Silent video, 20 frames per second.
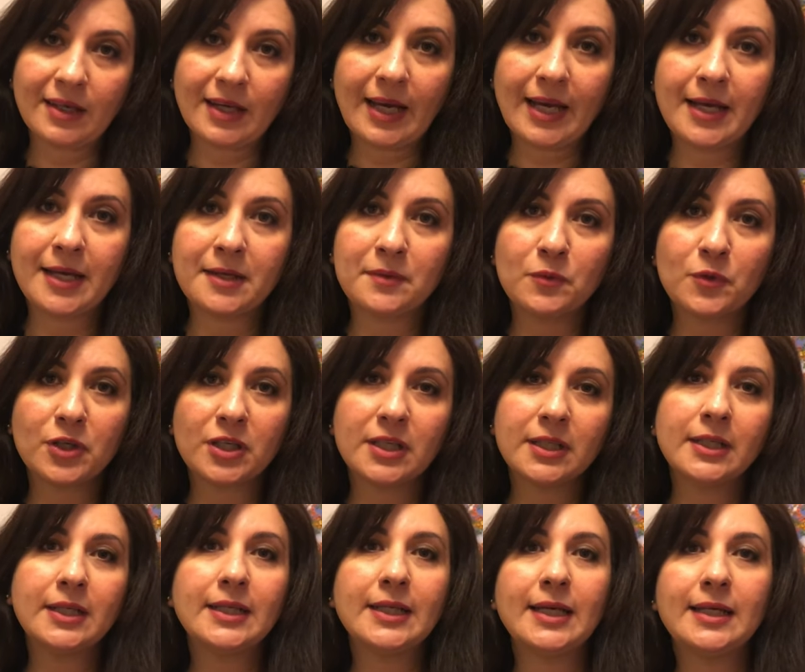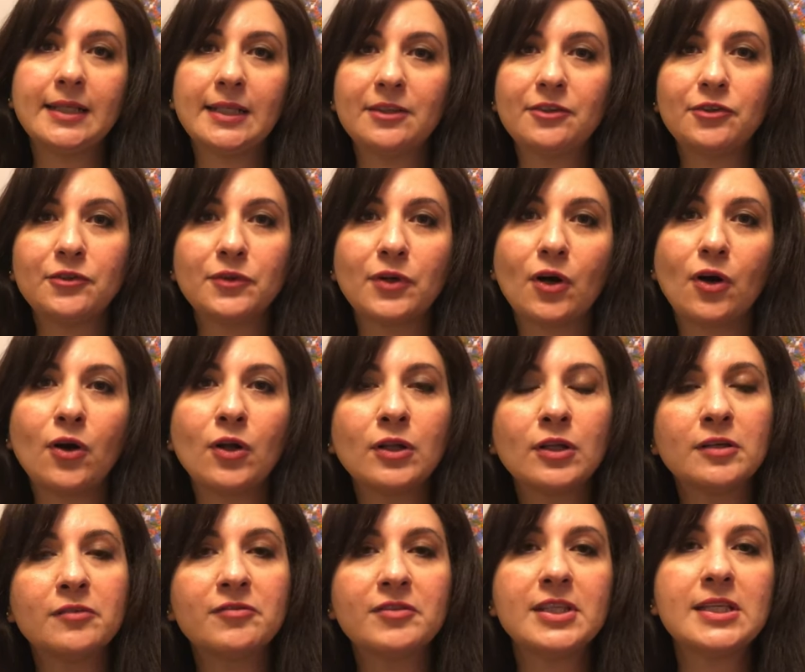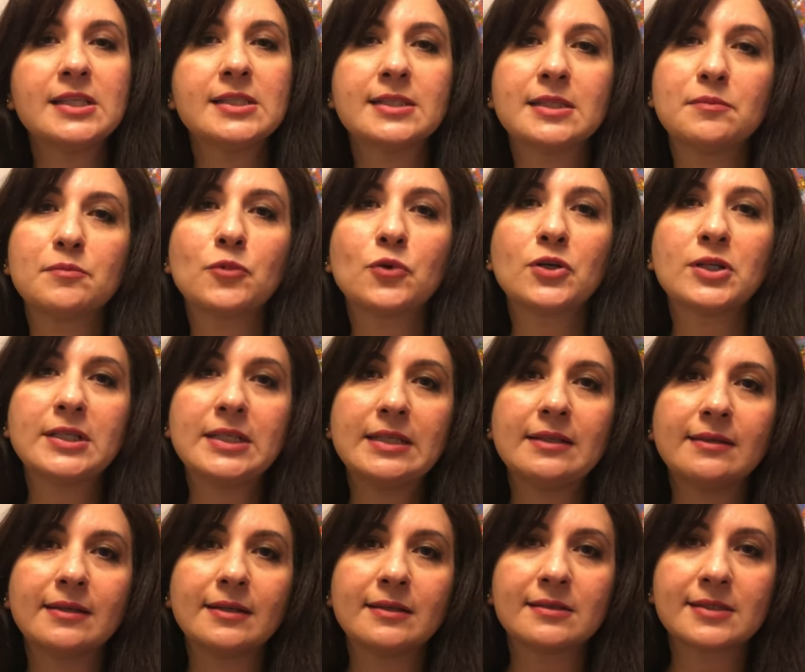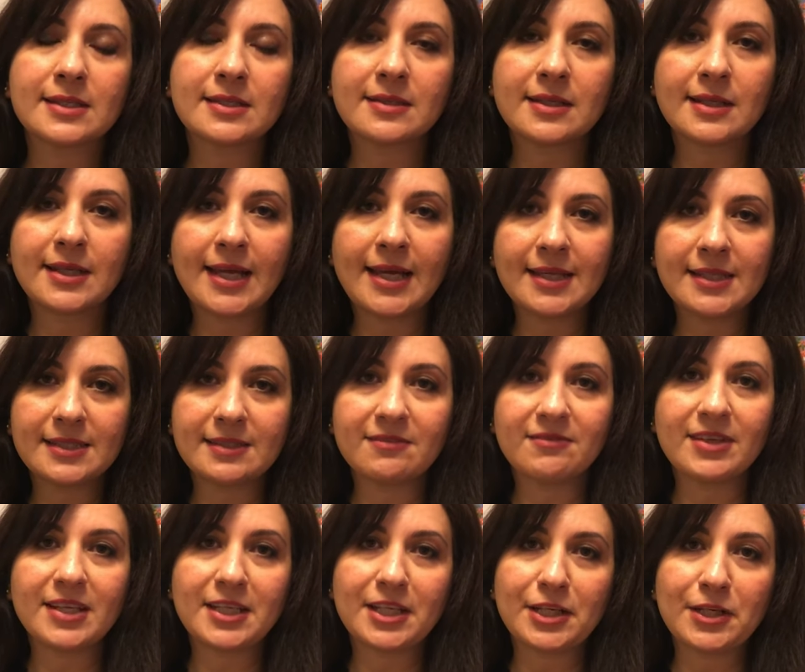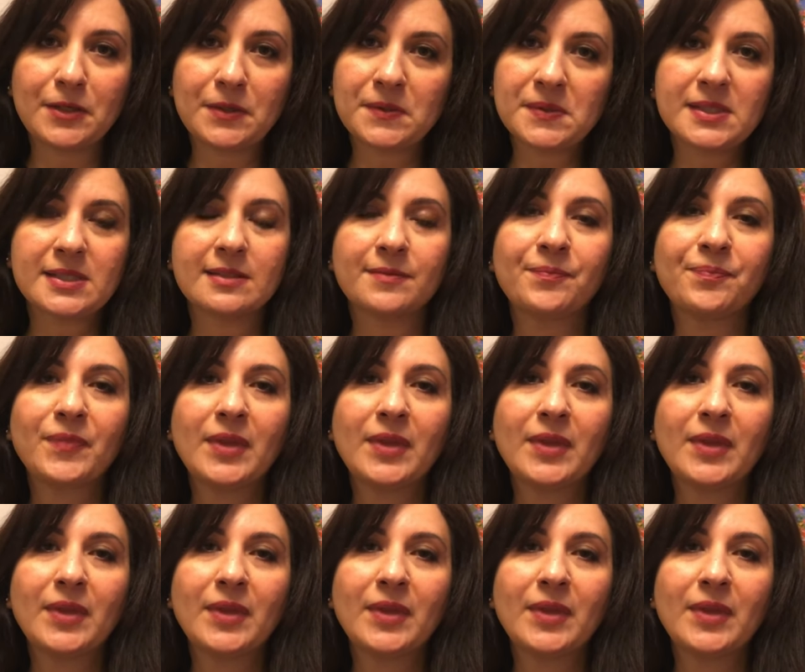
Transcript: And we're gonna get into all of these in more details in the next videos.